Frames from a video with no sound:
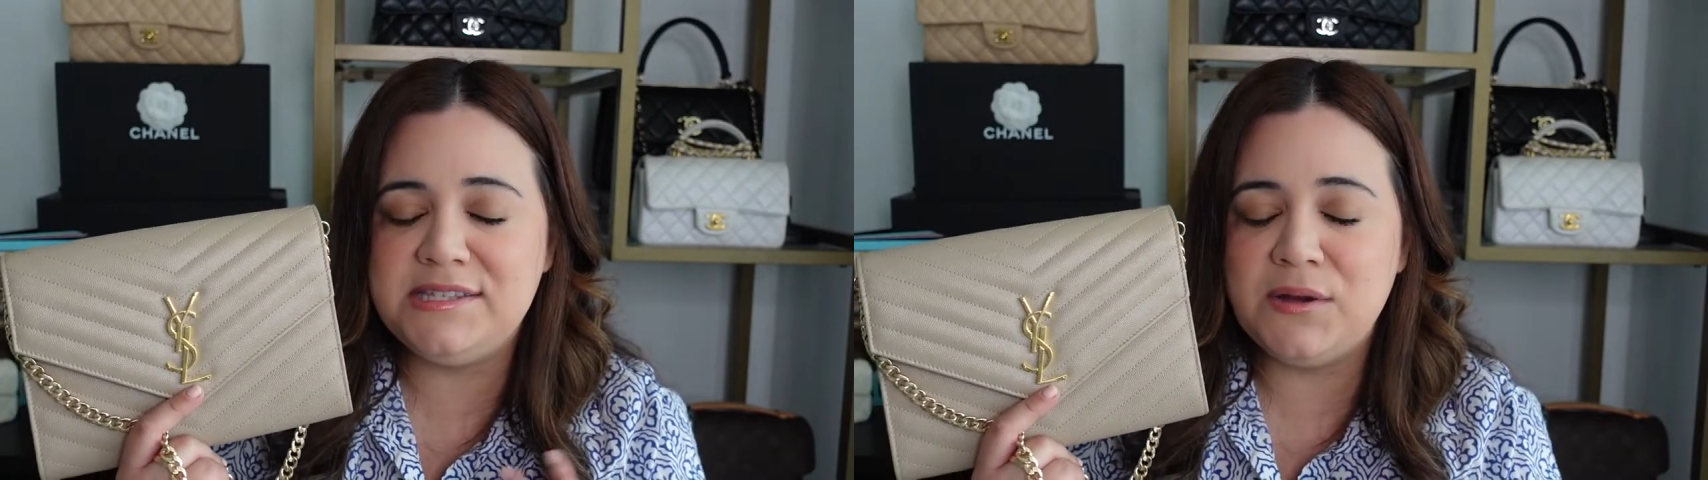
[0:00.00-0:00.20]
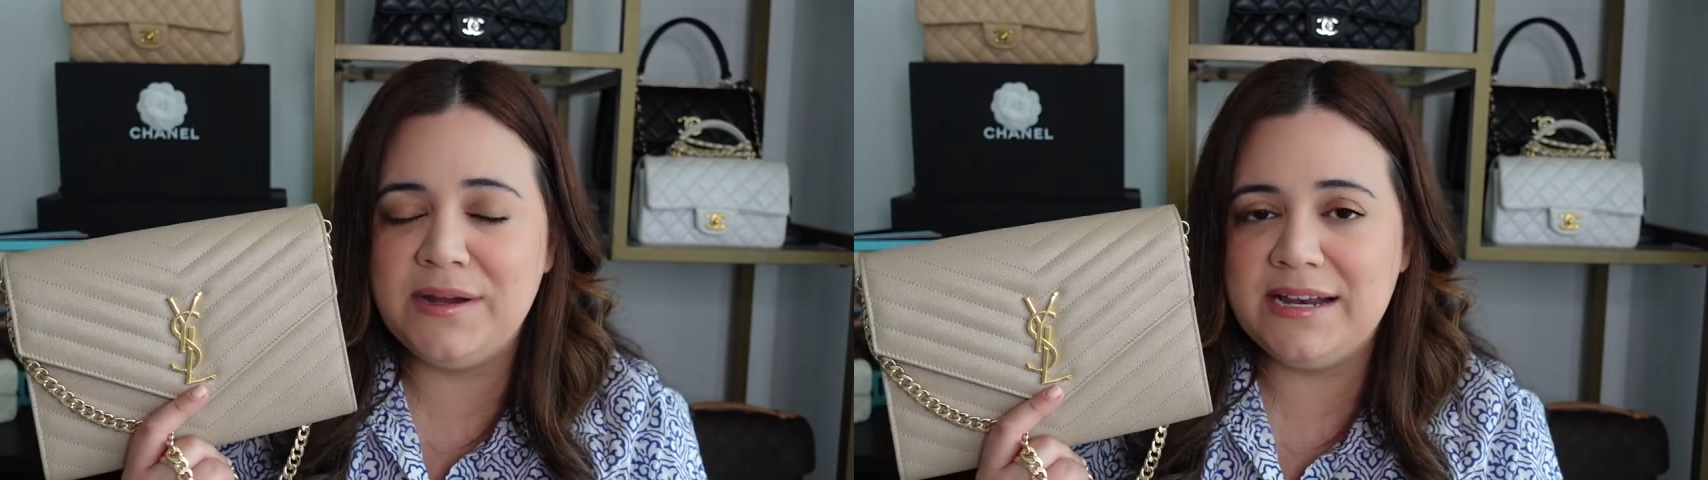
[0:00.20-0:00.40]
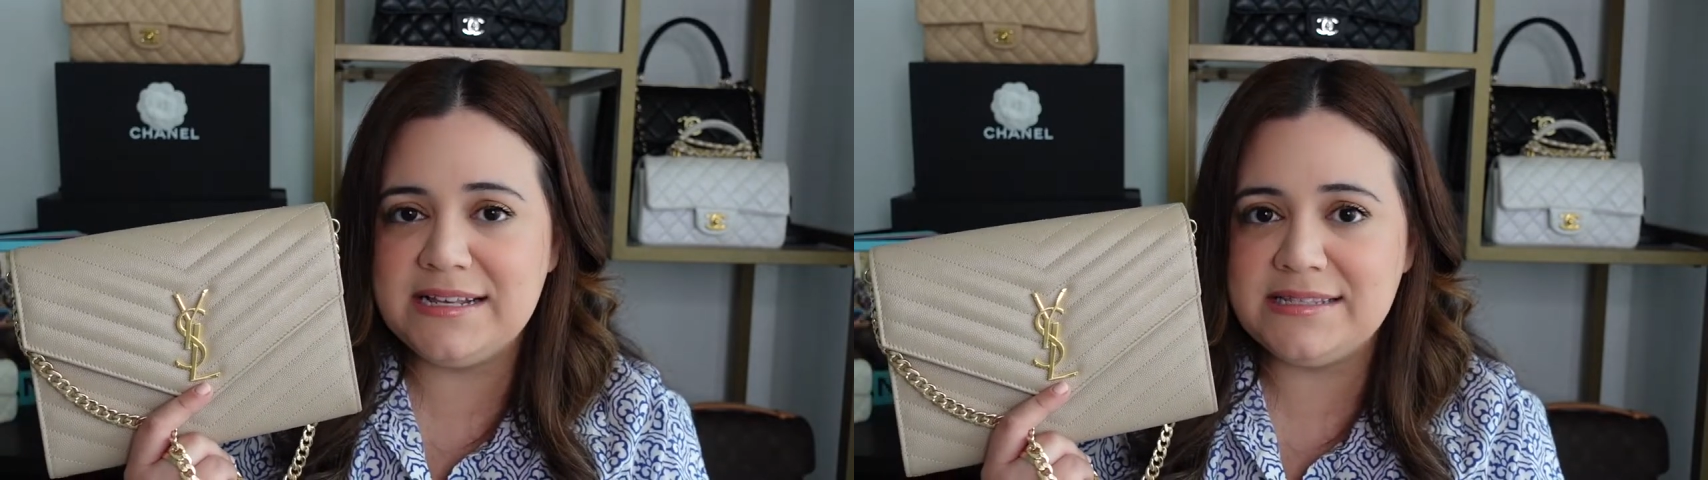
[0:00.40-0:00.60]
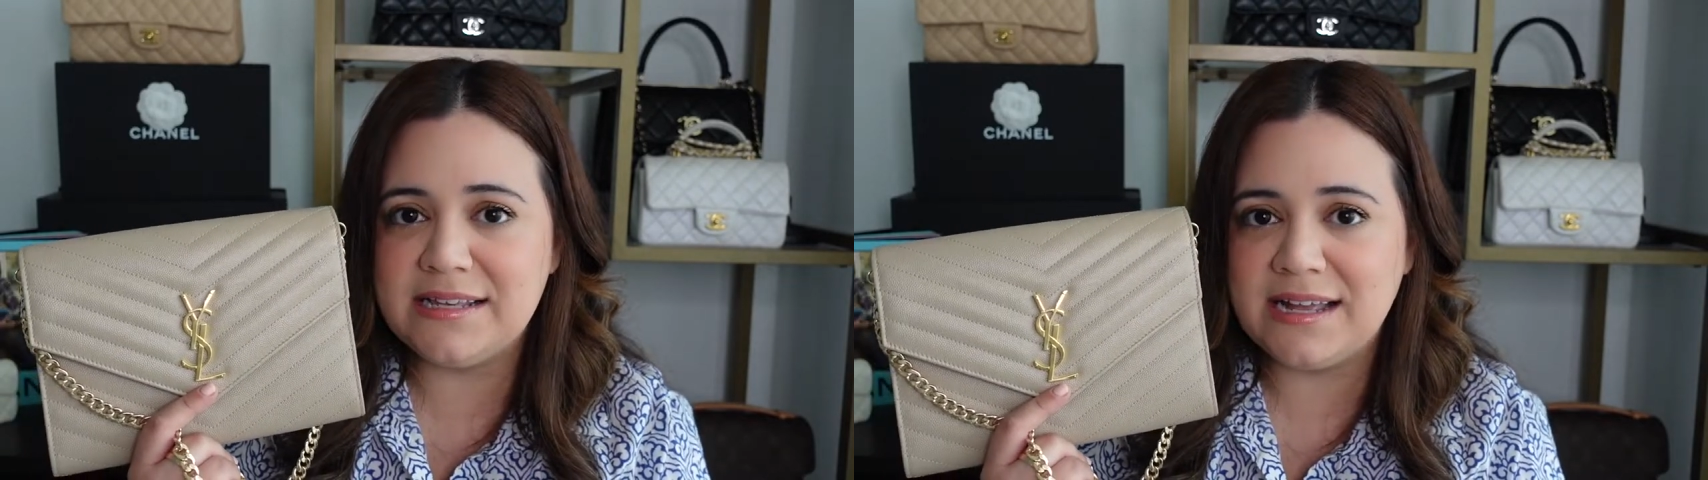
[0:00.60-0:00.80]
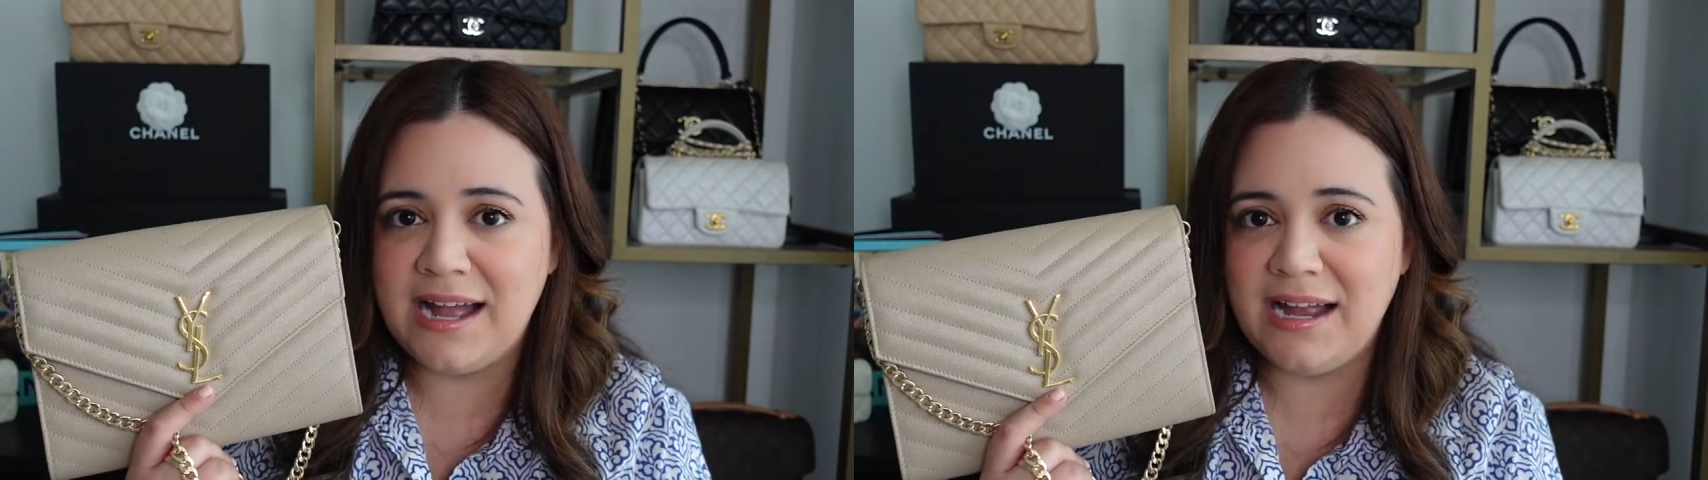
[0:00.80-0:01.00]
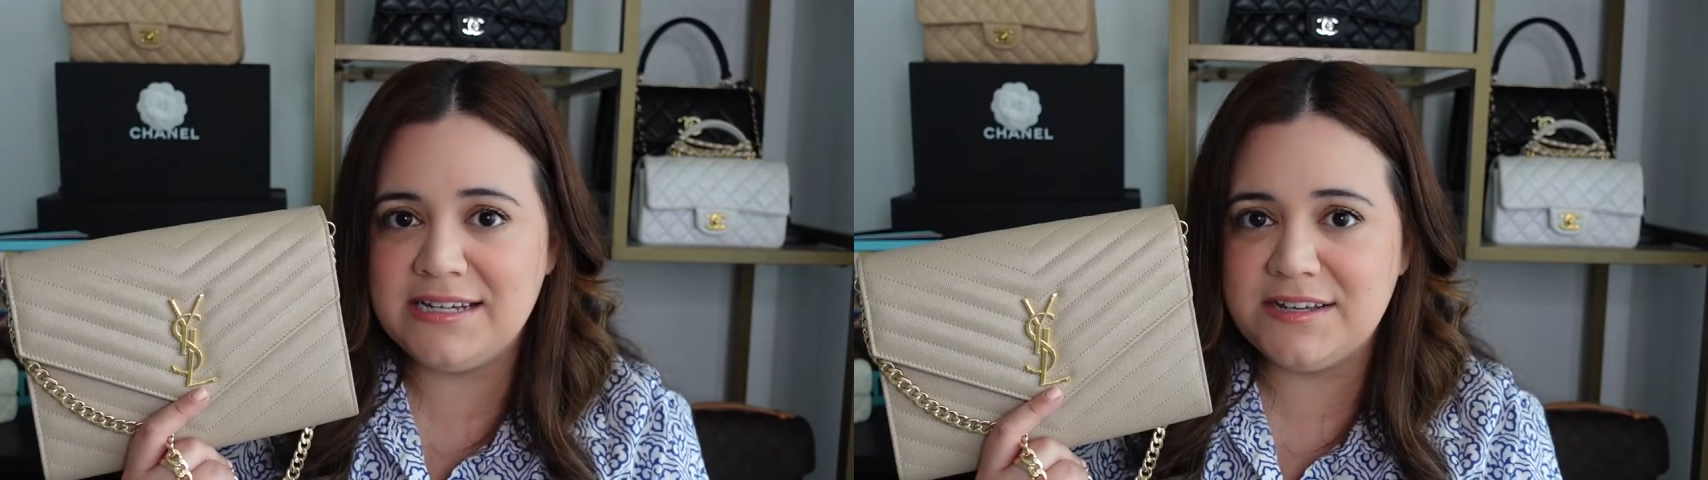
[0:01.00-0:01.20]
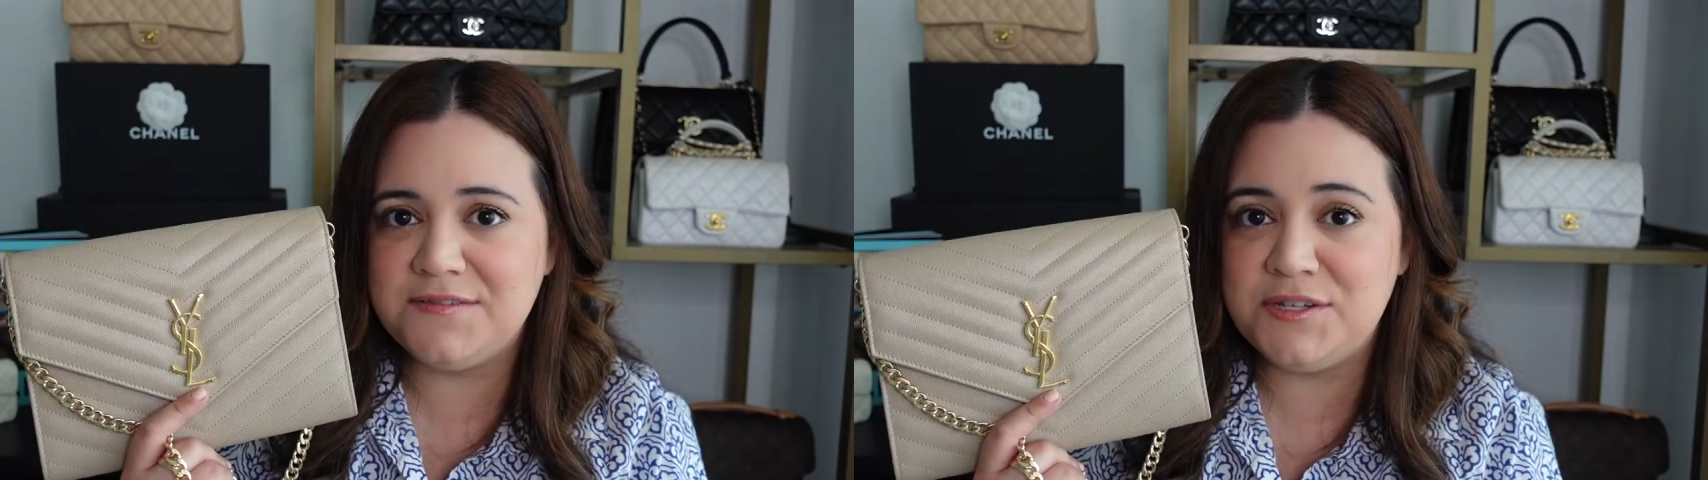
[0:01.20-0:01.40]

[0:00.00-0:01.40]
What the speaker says: So it is kind of